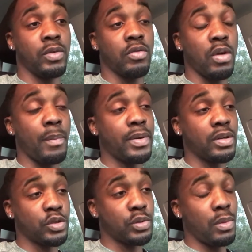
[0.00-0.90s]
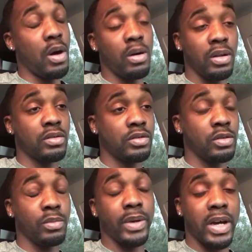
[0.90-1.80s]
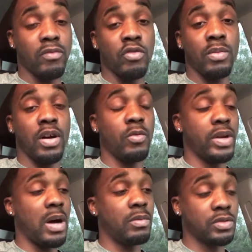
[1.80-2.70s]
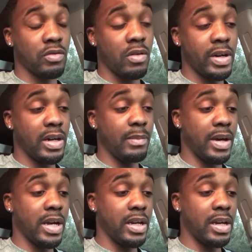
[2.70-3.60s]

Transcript: We grew up in a small little 2-bedroom home when I was growing up, man.